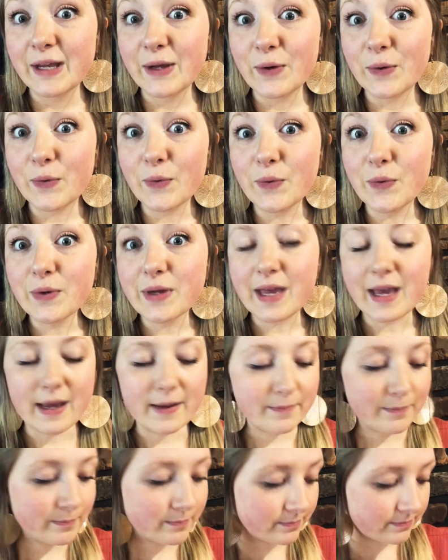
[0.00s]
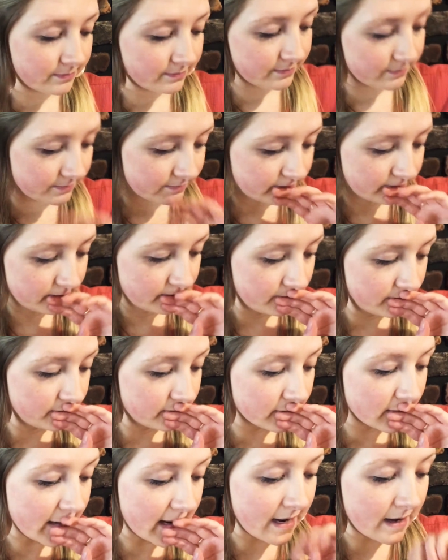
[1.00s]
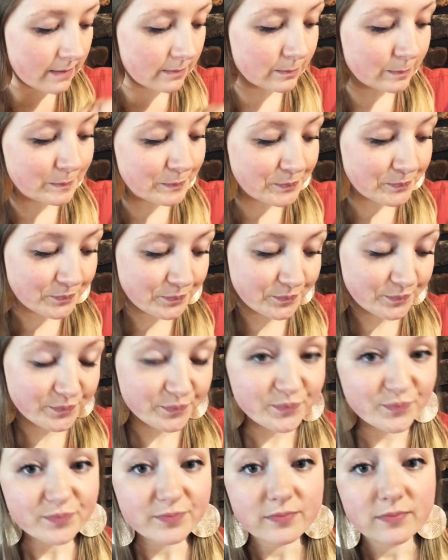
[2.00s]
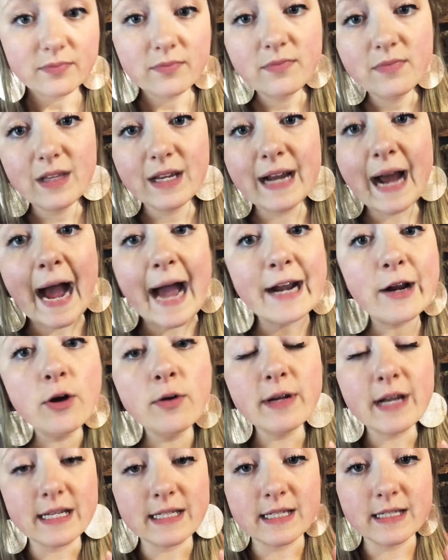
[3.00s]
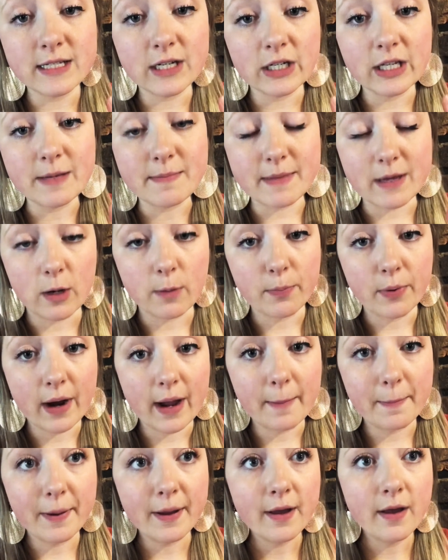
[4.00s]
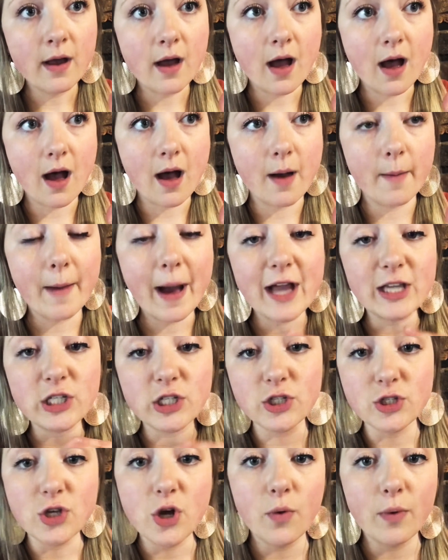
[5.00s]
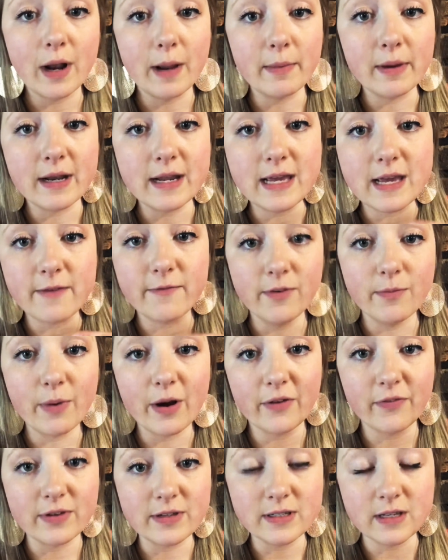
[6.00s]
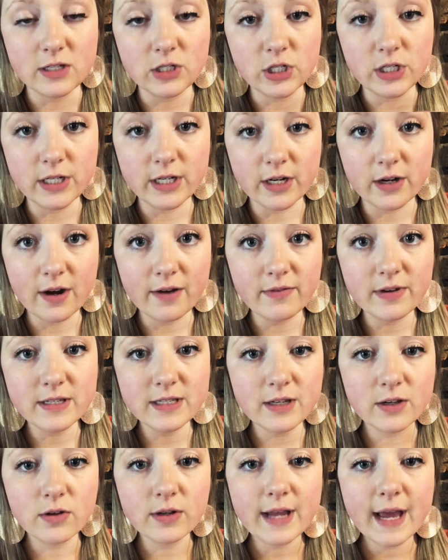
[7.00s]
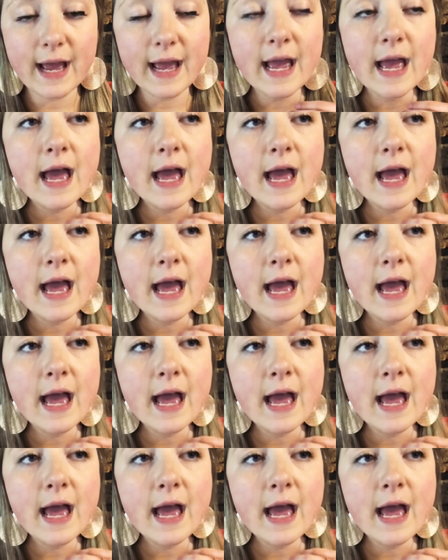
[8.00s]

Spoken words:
Okay. I don't necessarily meal prep. I just know what I'm going to eat for breakfast, lunch, and dinner every single day.